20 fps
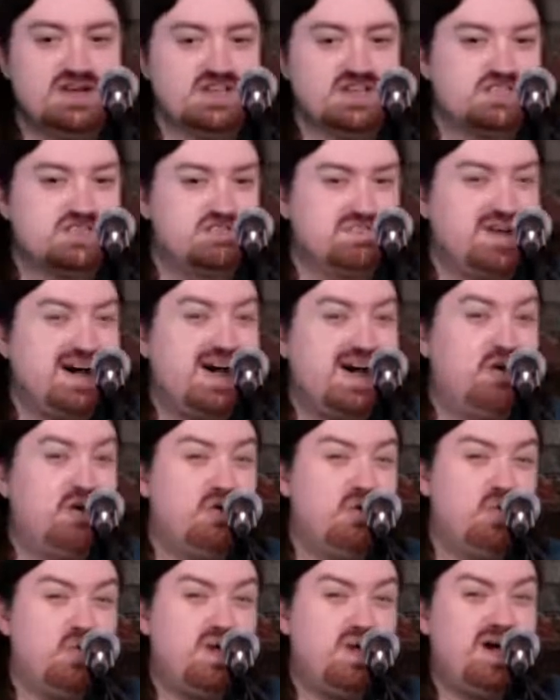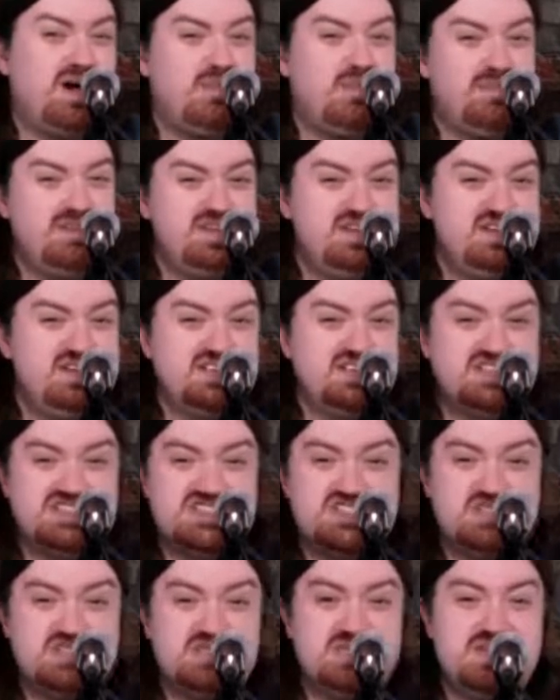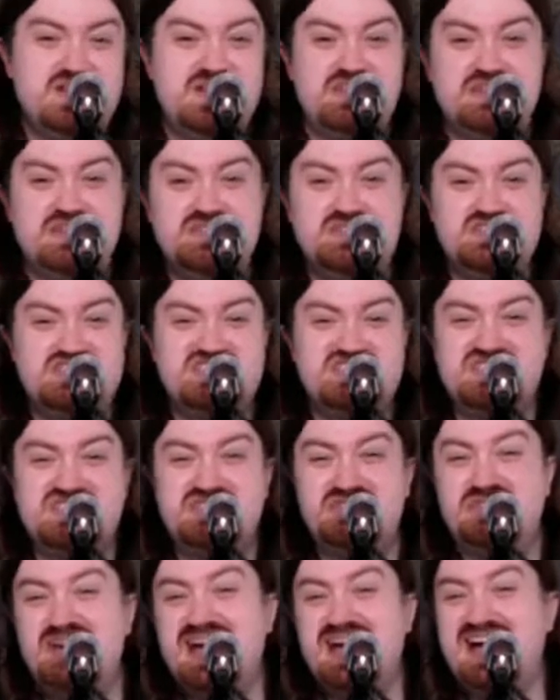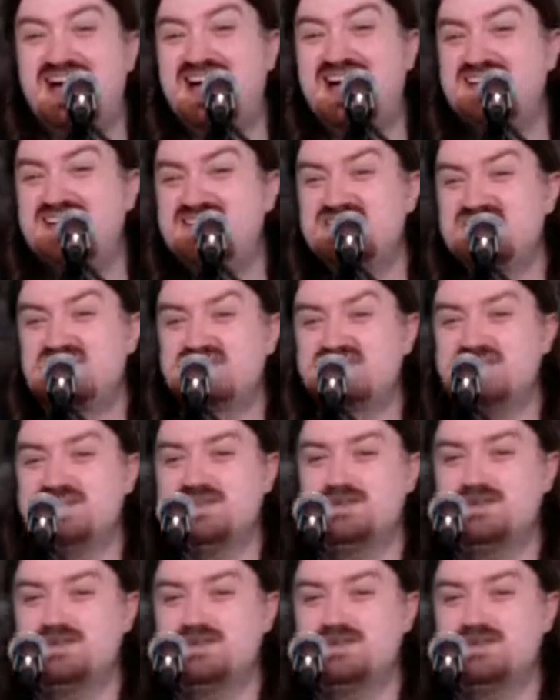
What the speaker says: Tomorrow I'll be in some other sunrise.